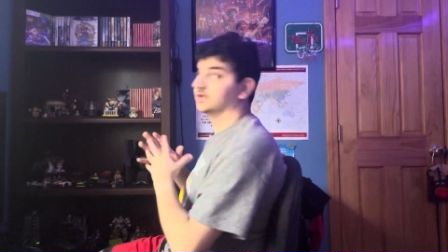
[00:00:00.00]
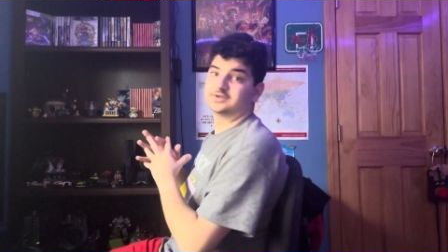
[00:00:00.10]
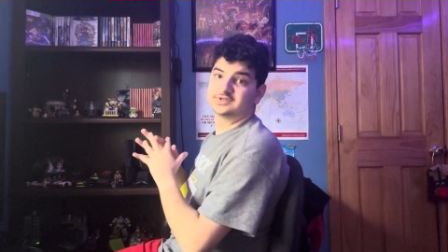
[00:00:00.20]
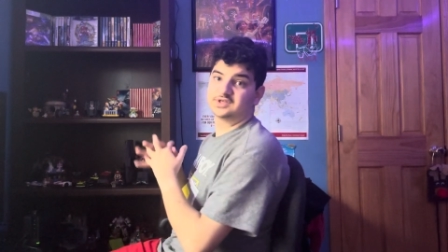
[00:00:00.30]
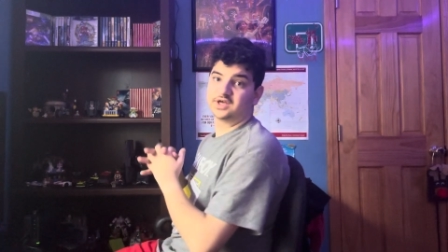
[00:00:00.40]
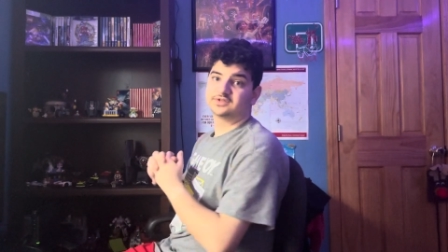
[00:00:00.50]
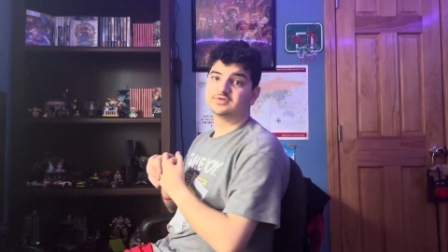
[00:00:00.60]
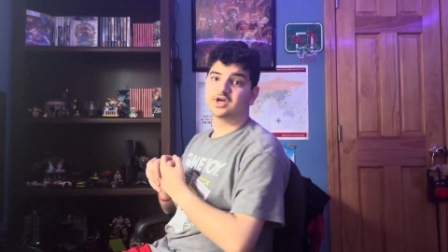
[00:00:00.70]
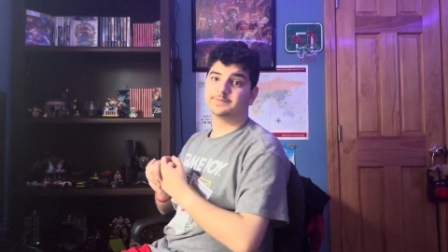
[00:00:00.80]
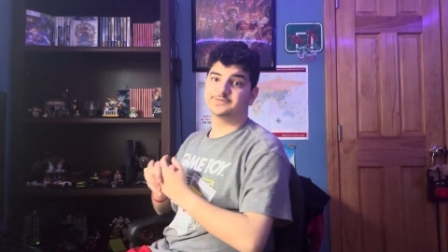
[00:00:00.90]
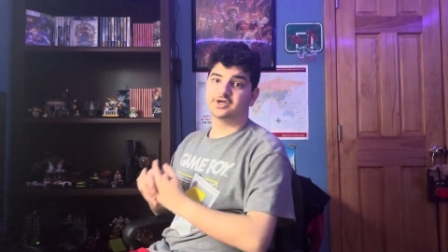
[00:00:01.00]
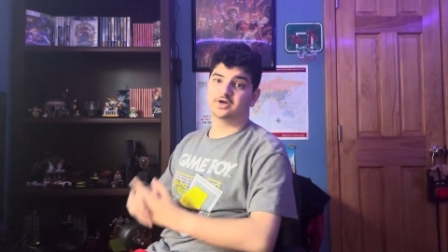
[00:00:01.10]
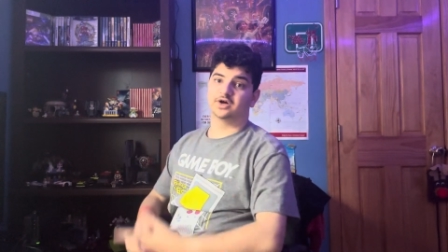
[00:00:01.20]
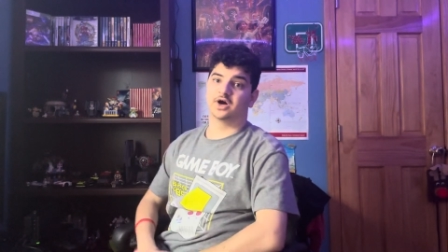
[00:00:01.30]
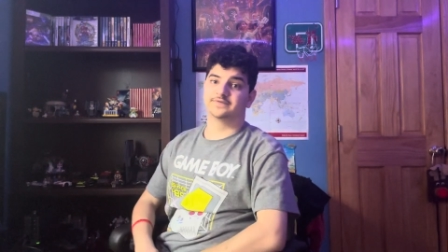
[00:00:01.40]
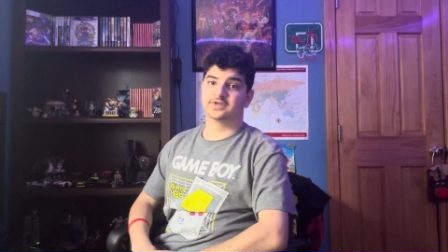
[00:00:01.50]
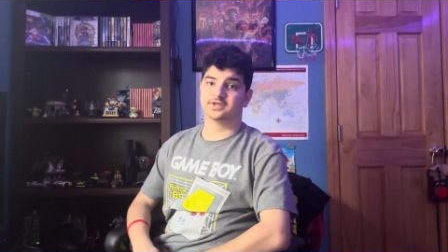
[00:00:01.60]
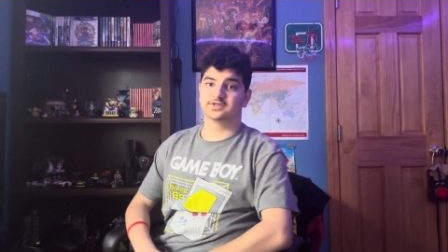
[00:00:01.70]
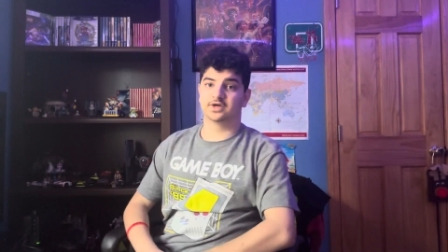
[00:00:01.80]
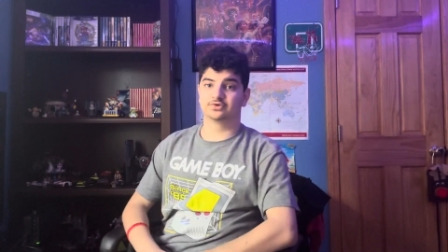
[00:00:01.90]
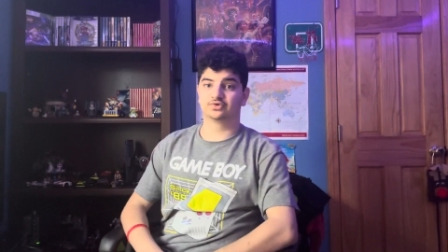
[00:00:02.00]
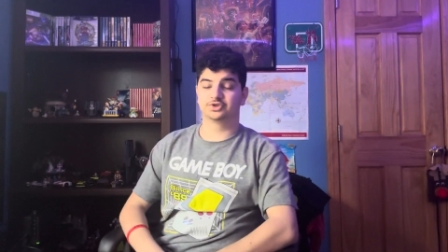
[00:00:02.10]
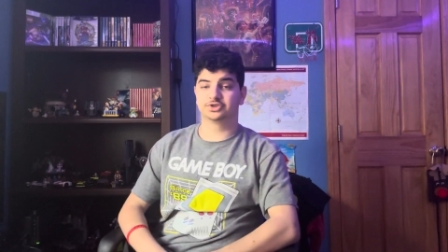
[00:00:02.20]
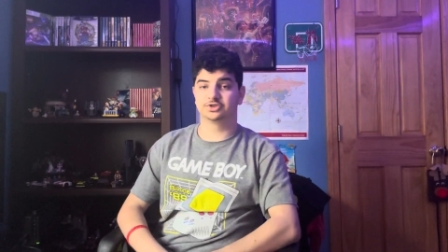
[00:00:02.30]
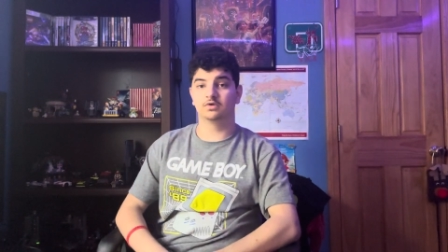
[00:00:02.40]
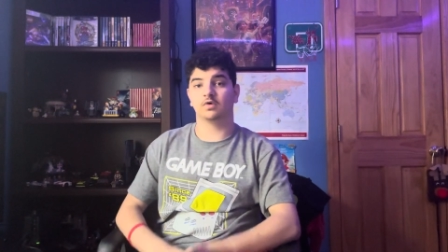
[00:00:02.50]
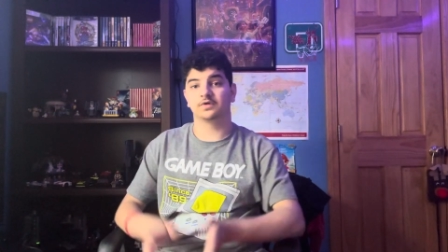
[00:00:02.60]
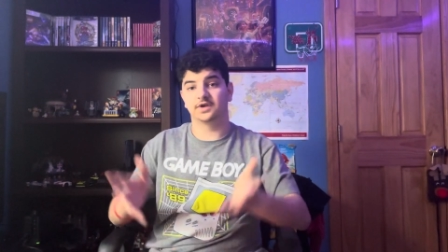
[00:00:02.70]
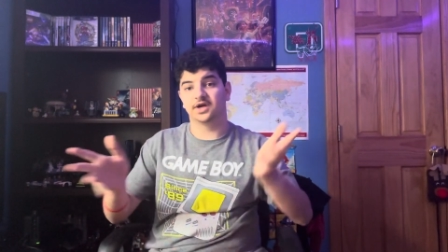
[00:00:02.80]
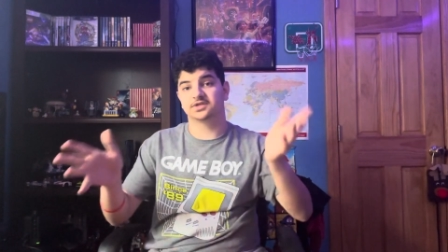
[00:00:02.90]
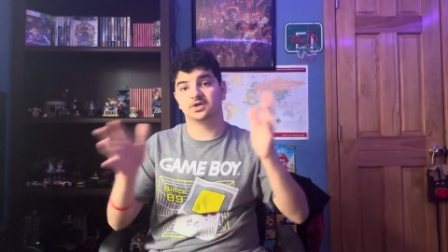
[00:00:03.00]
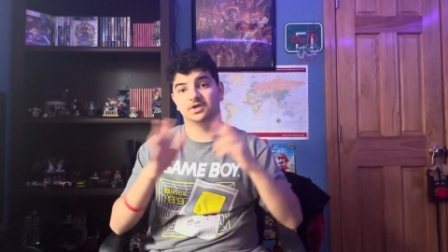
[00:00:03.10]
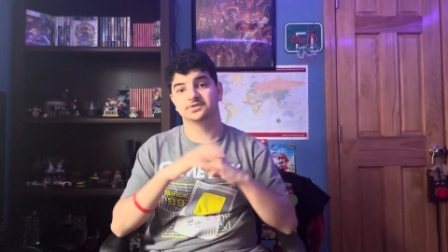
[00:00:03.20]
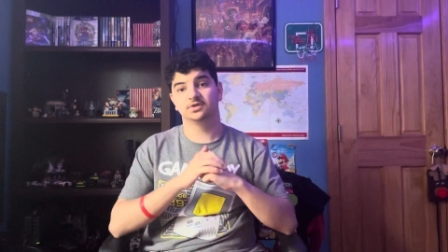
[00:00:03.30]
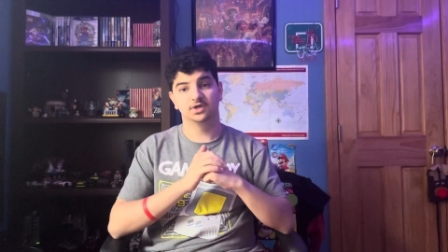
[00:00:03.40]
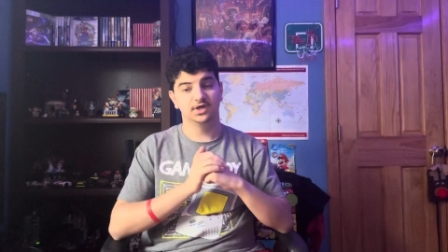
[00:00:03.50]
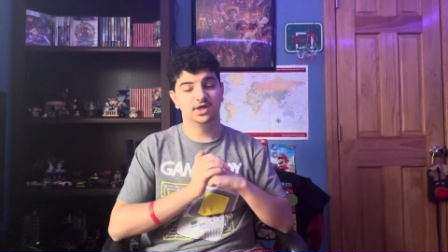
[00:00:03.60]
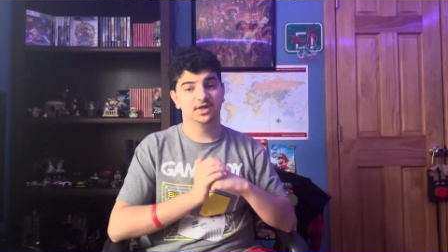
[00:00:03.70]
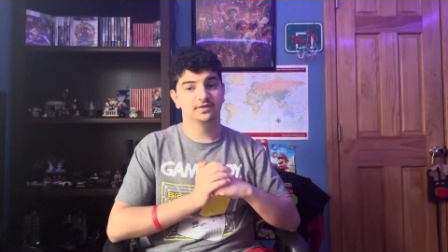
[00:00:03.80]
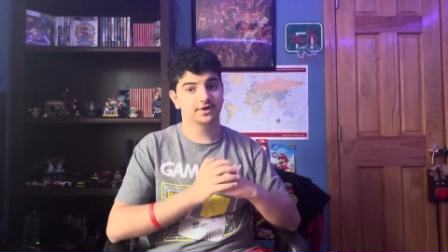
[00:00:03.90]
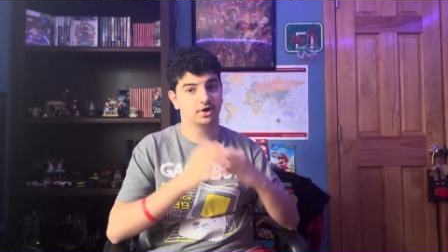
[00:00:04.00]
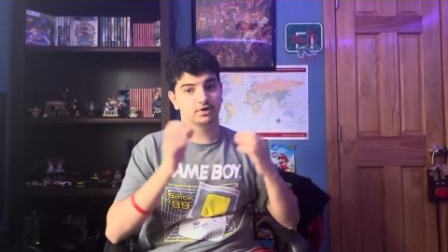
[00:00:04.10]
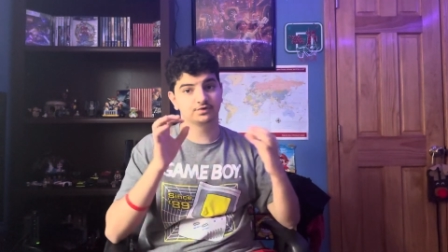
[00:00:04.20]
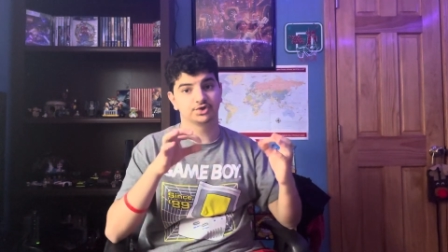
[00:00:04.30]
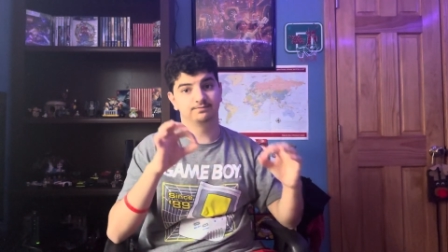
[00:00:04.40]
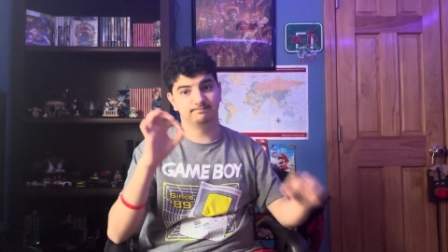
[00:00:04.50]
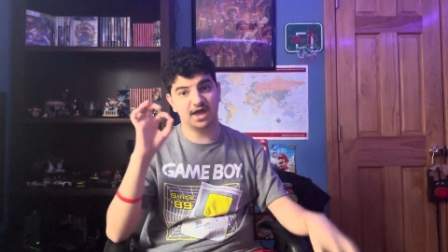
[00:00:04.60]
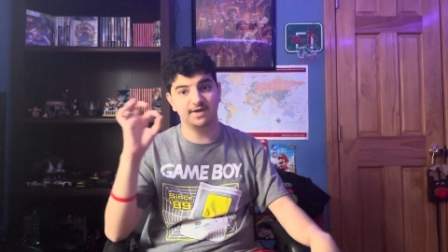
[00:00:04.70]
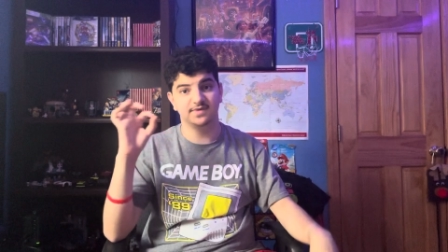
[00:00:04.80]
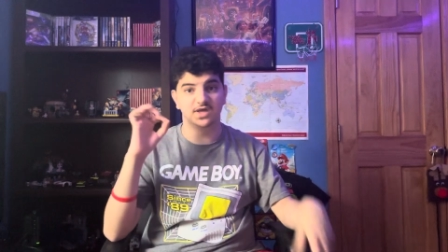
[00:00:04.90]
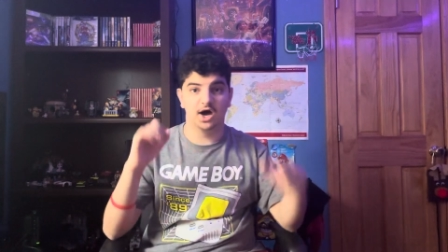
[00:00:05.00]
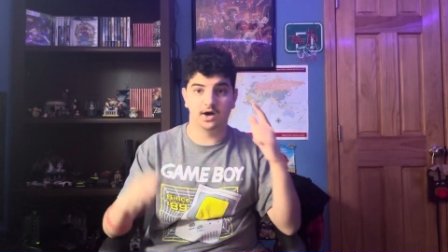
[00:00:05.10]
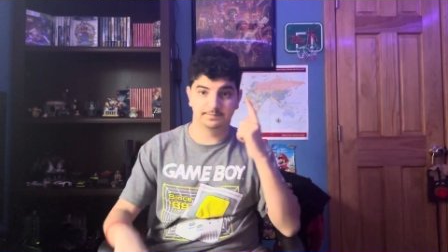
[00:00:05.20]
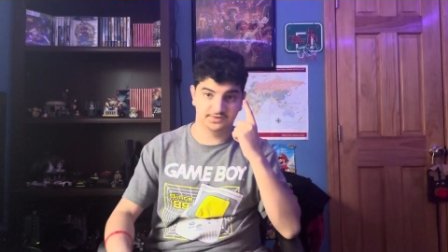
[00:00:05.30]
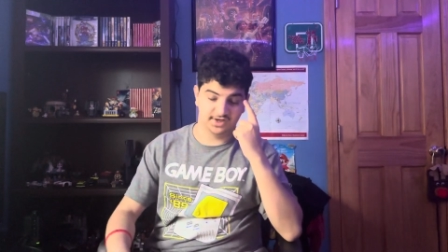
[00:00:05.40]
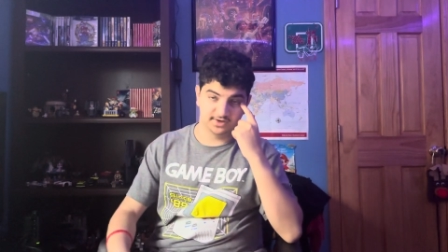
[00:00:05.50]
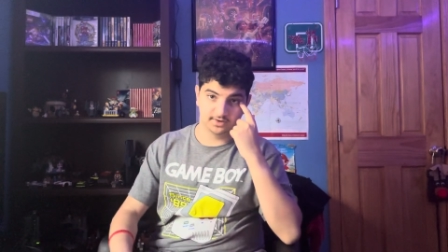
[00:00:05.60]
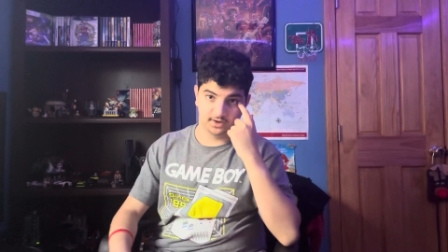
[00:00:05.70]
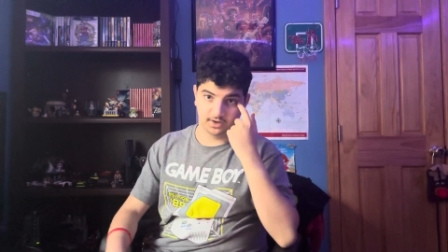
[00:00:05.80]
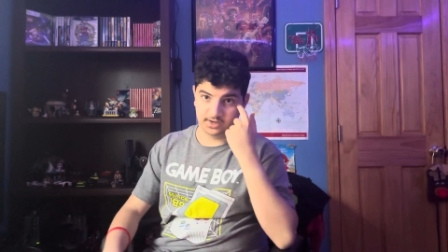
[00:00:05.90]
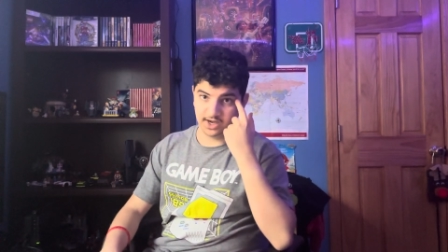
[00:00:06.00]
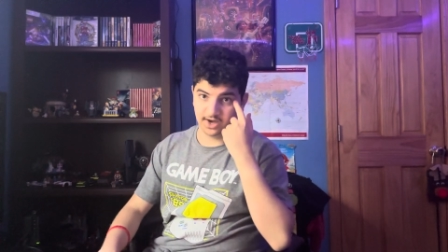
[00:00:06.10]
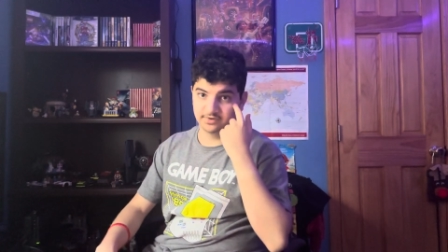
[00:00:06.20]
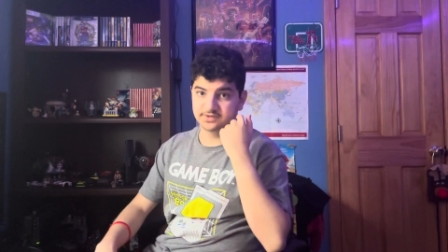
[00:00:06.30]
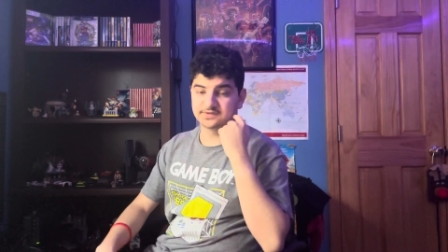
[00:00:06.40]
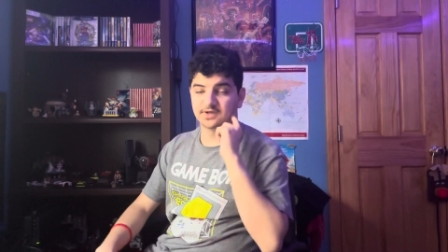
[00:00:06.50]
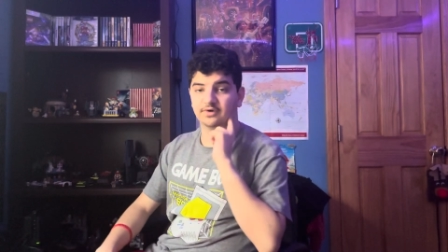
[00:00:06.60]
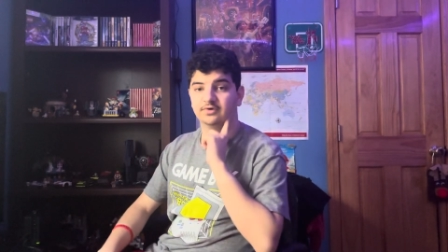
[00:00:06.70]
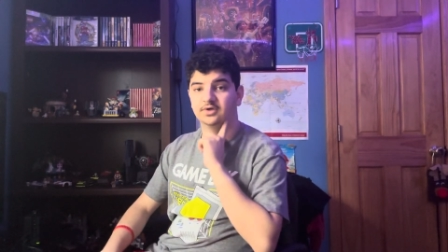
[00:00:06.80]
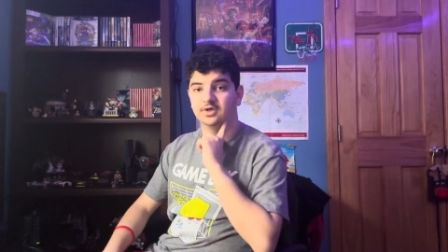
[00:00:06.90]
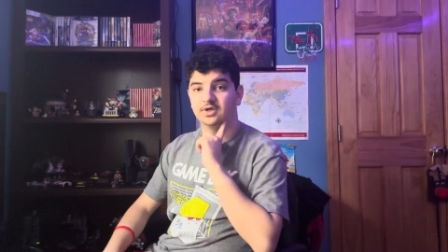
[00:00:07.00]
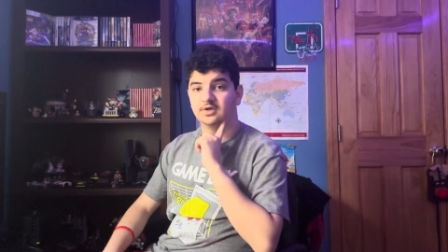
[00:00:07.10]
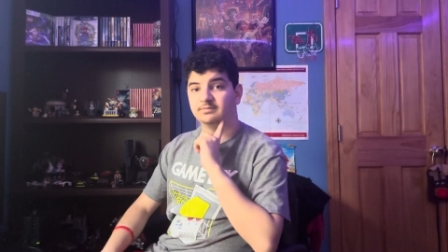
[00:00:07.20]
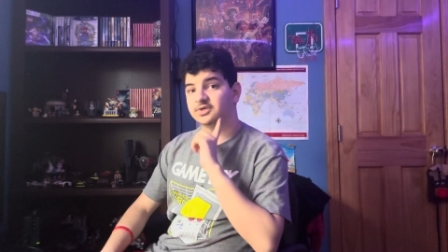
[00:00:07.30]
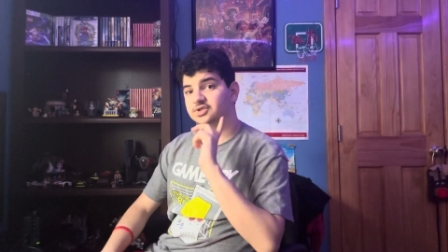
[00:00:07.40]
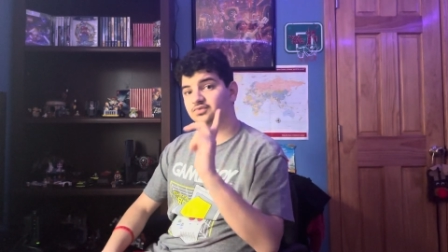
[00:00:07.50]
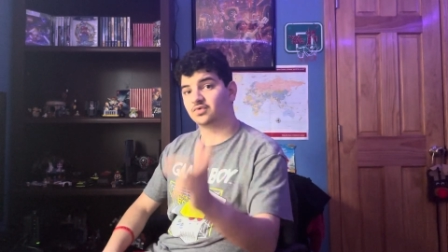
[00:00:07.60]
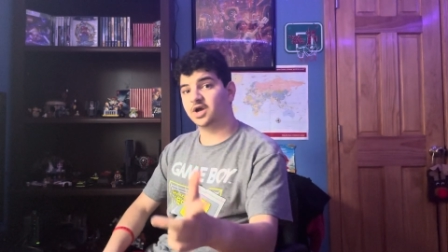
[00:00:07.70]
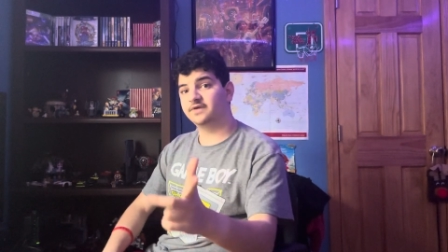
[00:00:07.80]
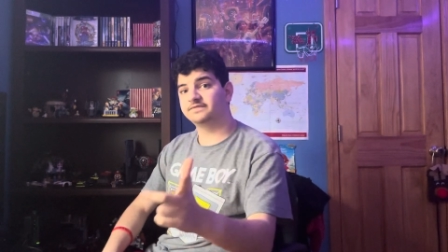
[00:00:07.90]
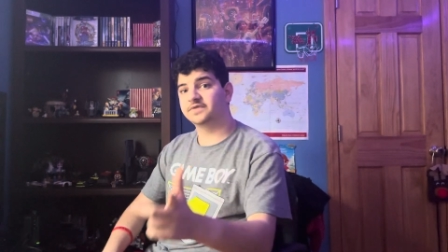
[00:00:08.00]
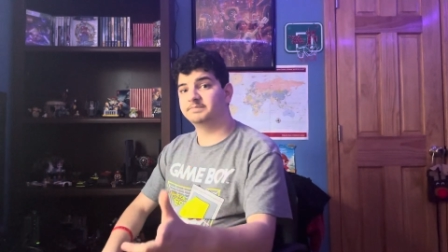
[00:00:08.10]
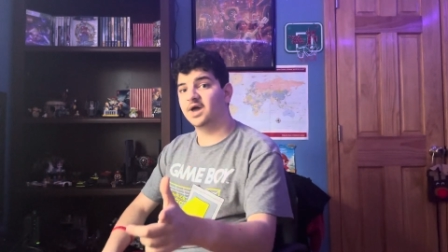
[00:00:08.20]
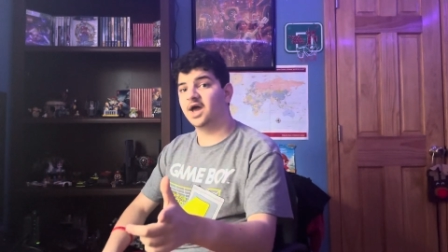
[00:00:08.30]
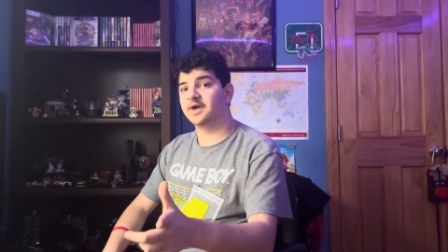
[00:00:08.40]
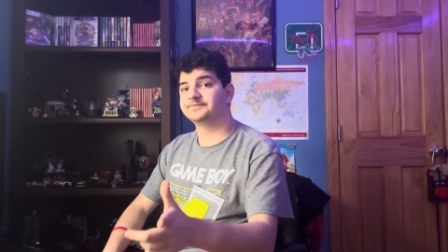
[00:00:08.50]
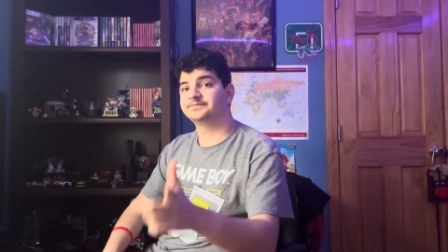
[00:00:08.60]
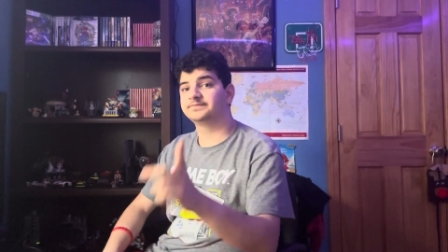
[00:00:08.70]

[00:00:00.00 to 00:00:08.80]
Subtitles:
to get into the update of the Nintendo Switch 2 or the next console, the cartridge may be updated on how it is though, because right off the bat,